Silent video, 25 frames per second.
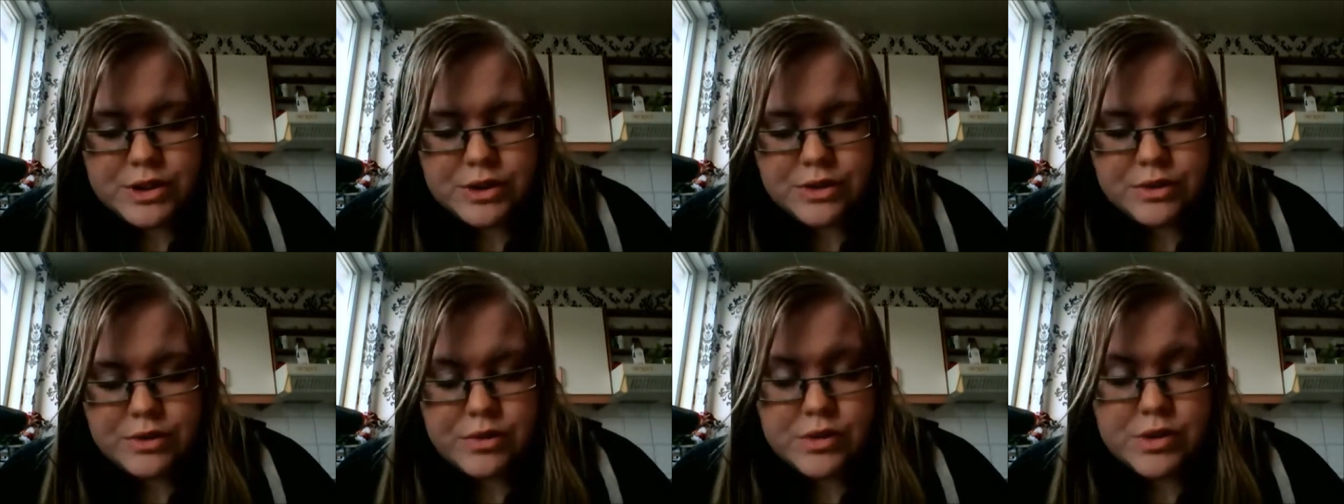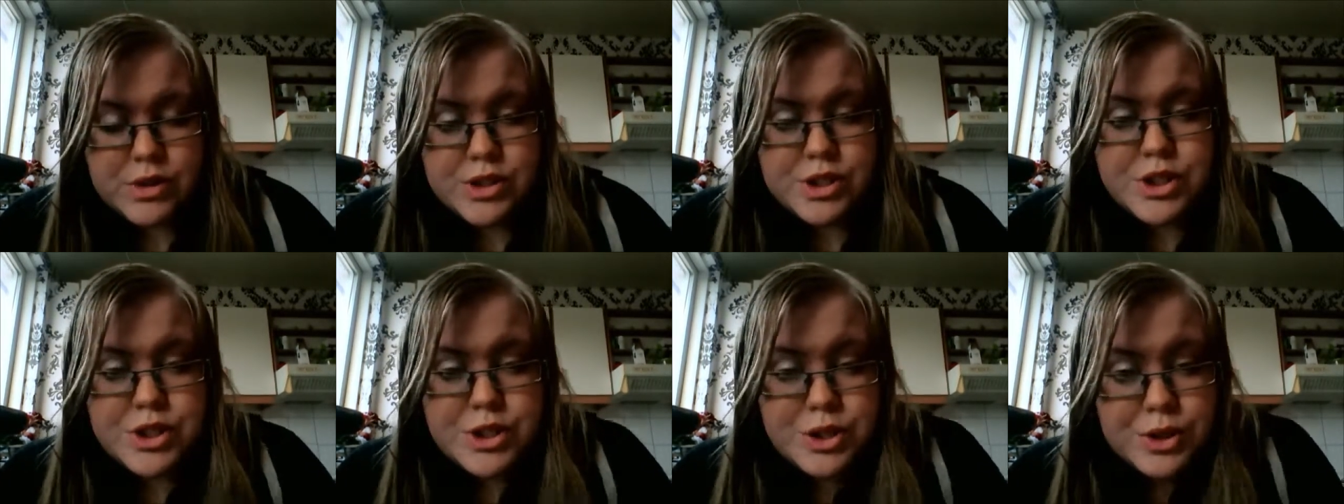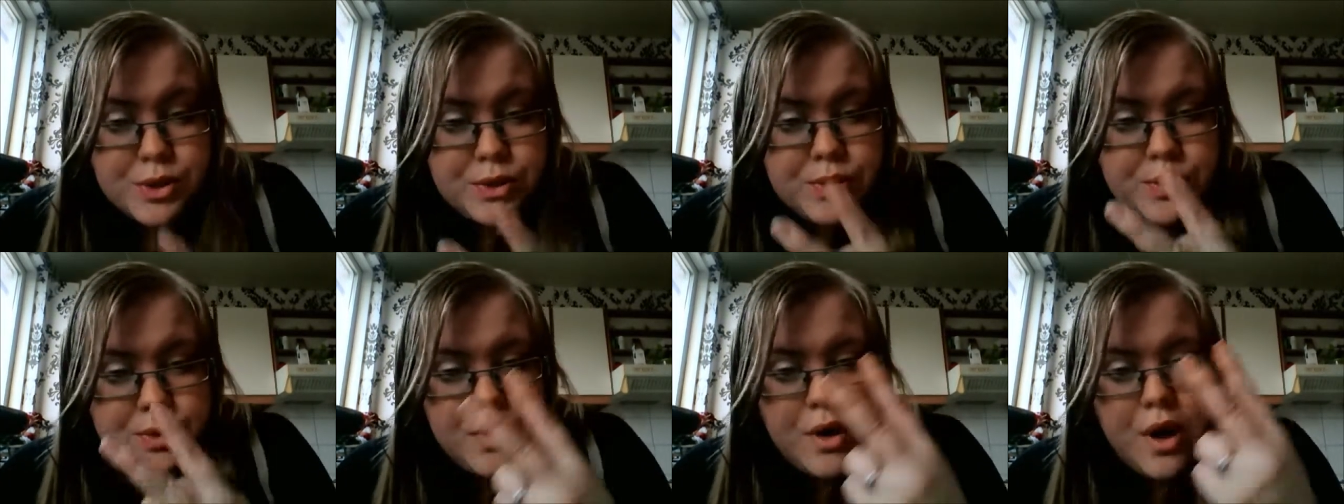to
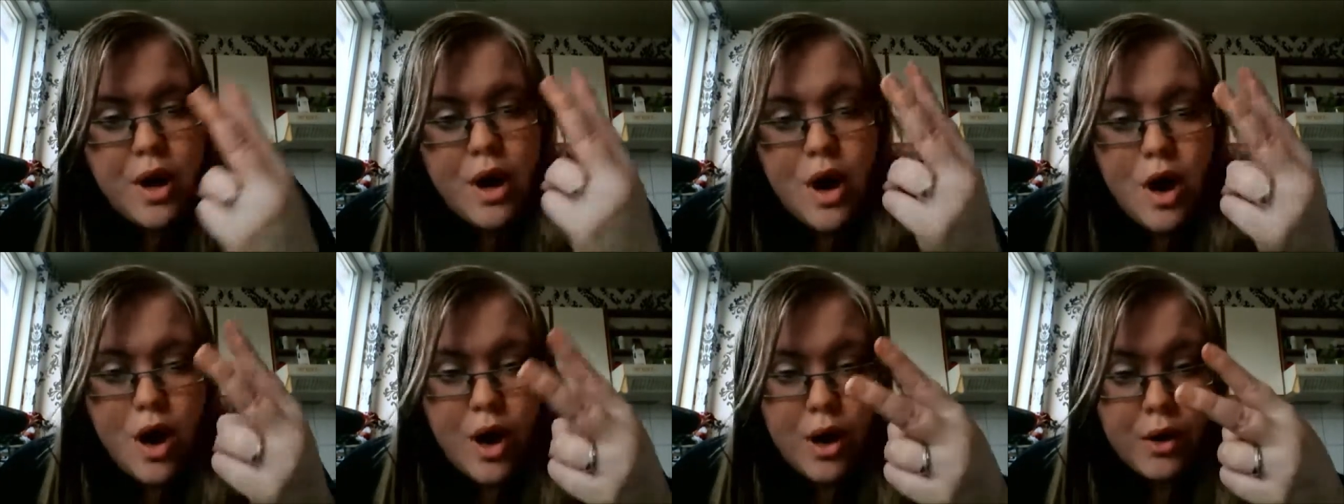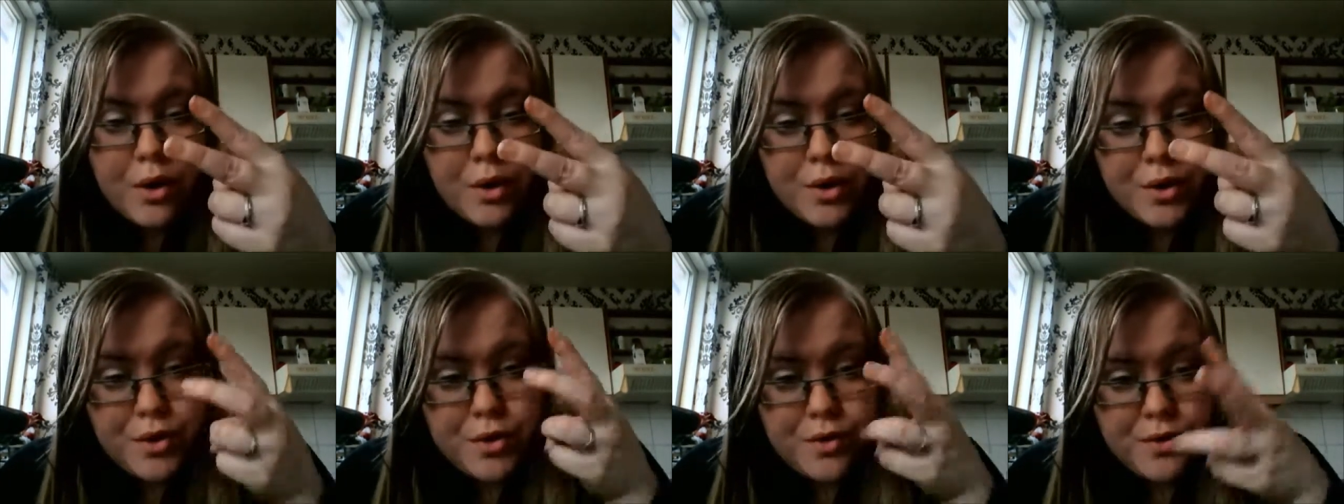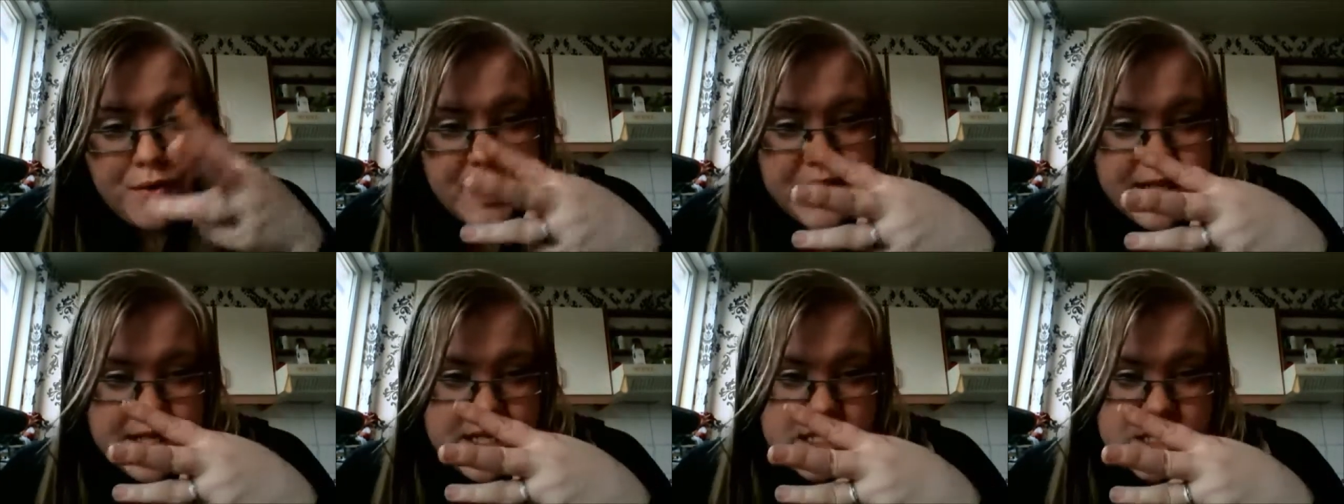two or
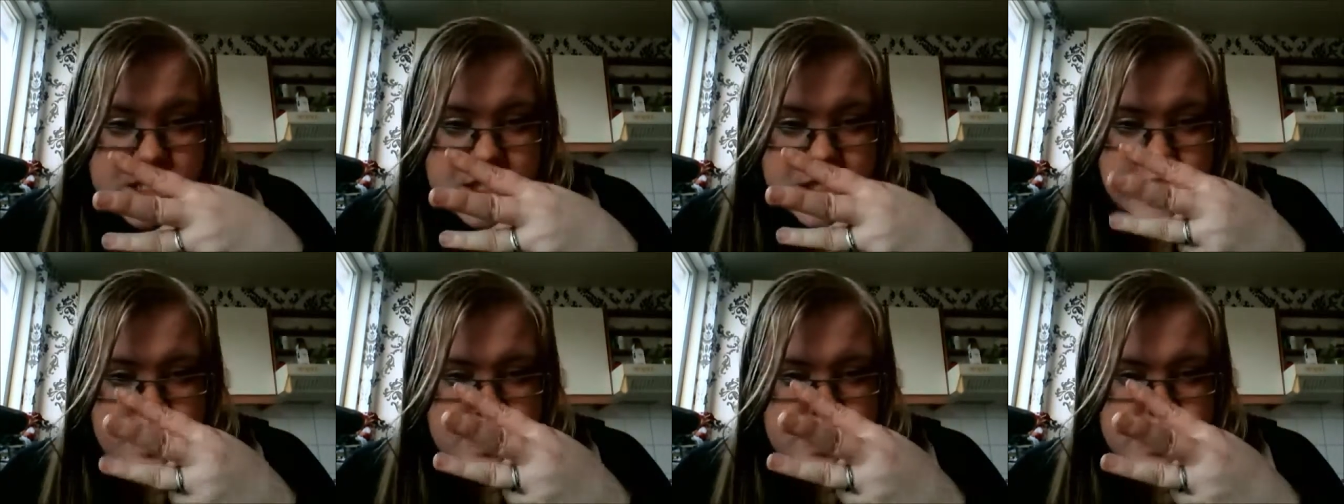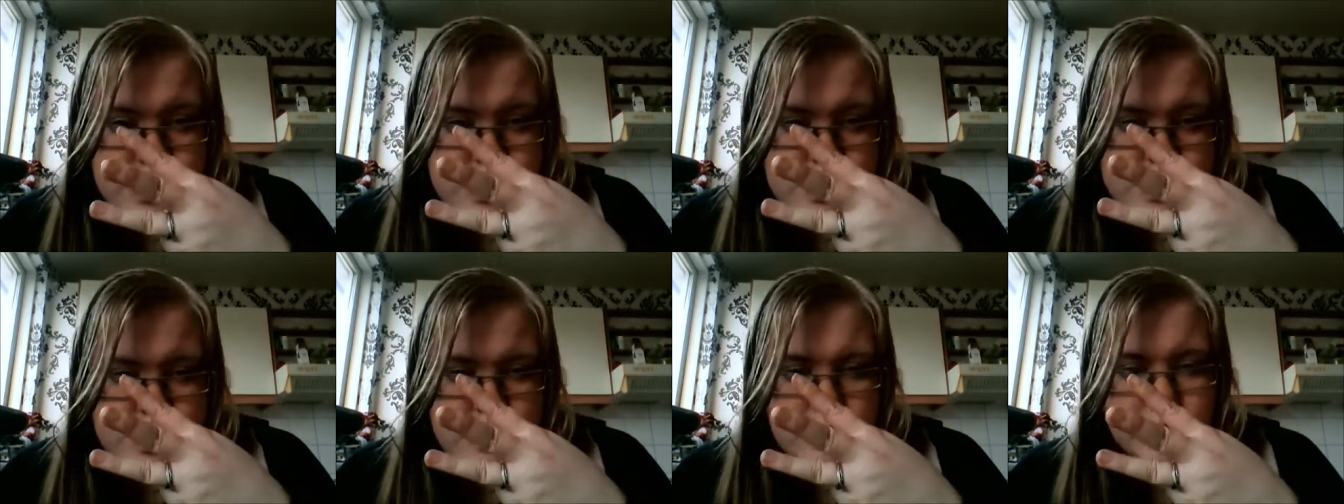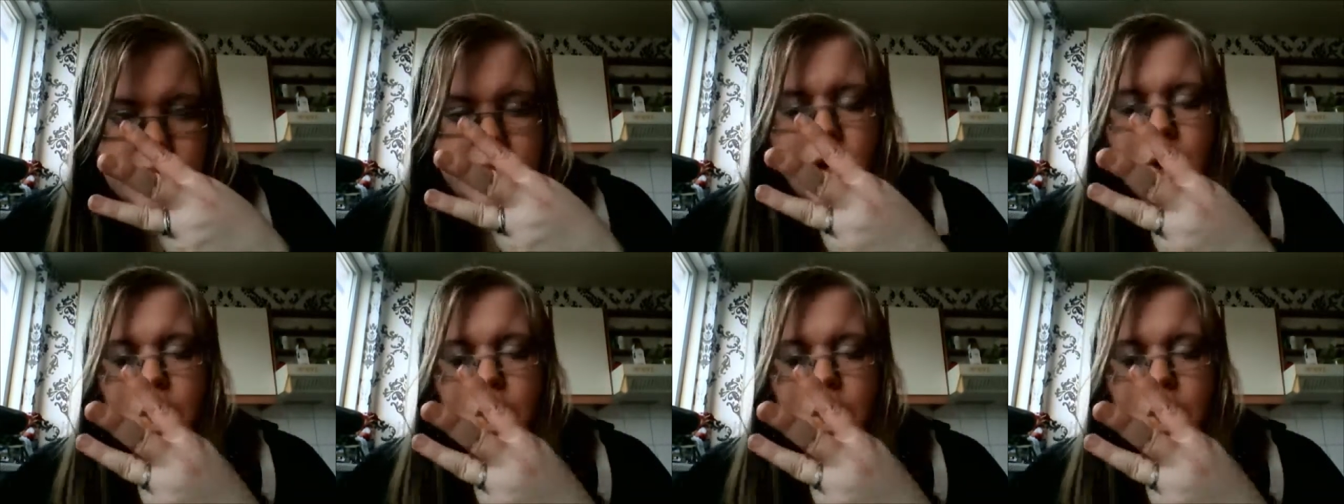three destinations. I'm